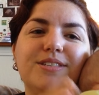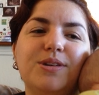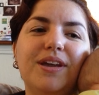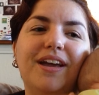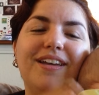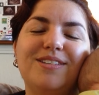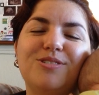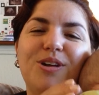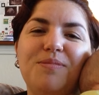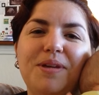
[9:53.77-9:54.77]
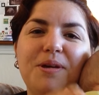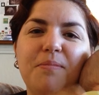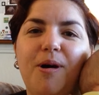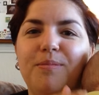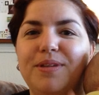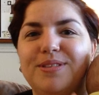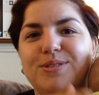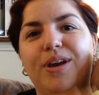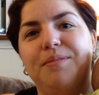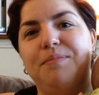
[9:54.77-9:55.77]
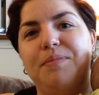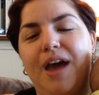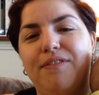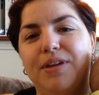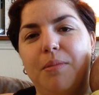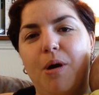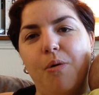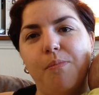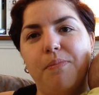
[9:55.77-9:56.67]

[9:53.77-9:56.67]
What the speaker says: So yeah, it's great being a mom. It's great having him home.